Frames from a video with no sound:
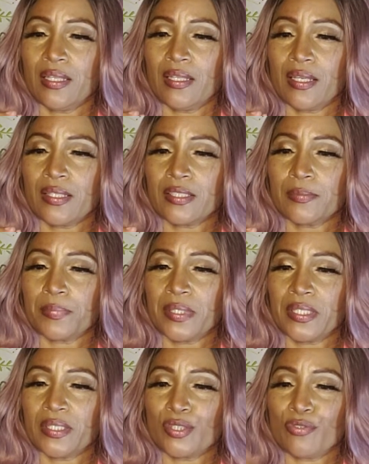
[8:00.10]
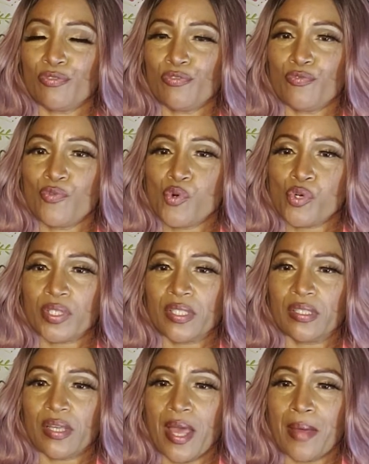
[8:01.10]
then I spent
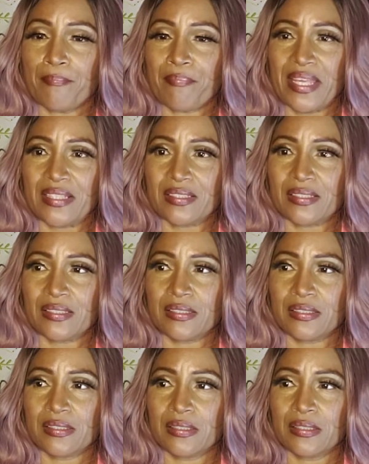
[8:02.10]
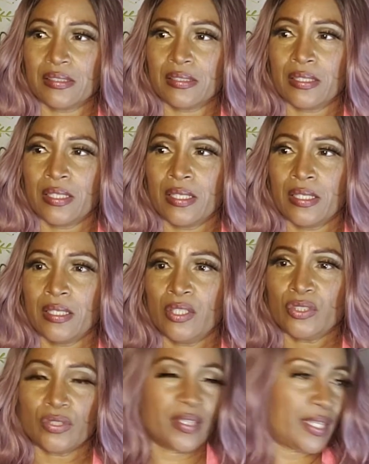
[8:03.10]
40 at Macy's.
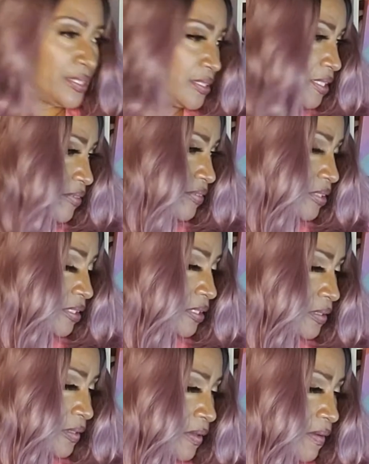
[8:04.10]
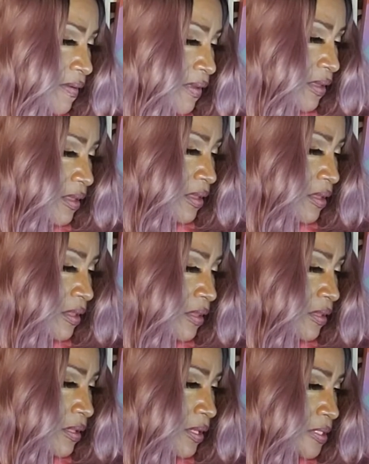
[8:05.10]
So that's 70.
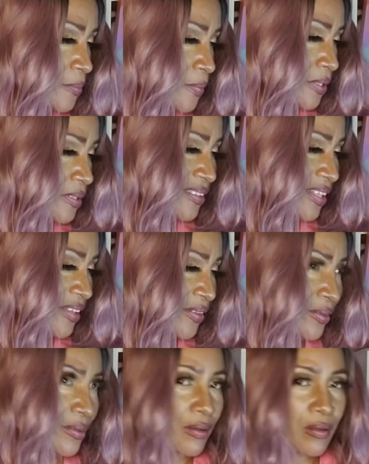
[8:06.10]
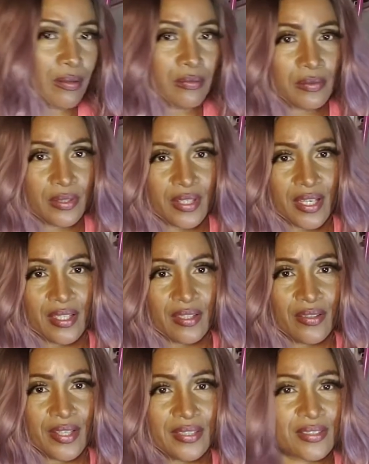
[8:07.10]
And then I spent another. Oh my God.
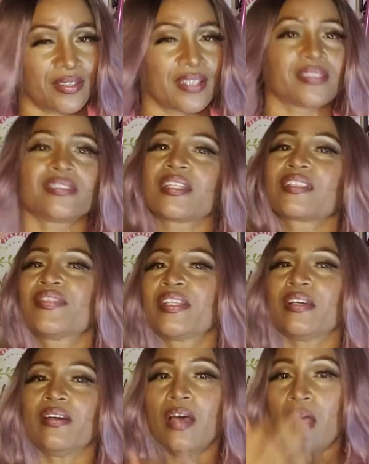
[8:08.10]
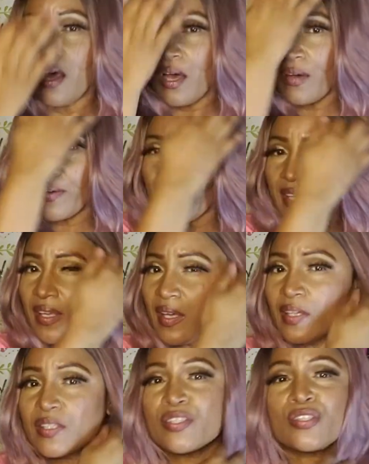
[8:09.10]
Okay, so that's the next video. Okay,
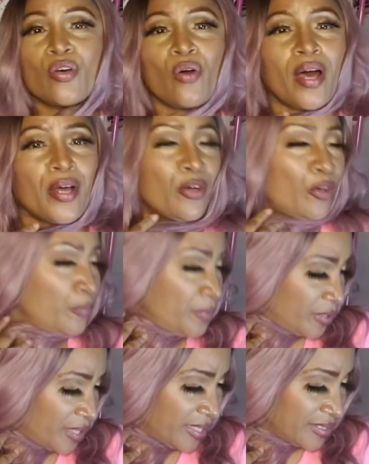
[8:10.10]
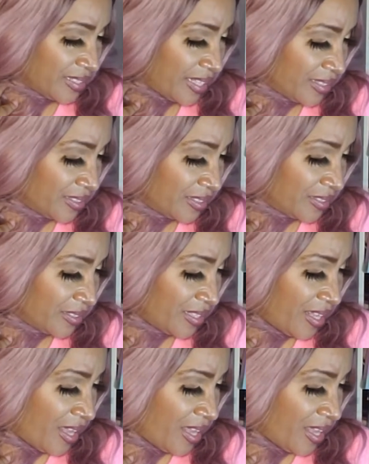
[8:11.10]
so I hope you guys liked it.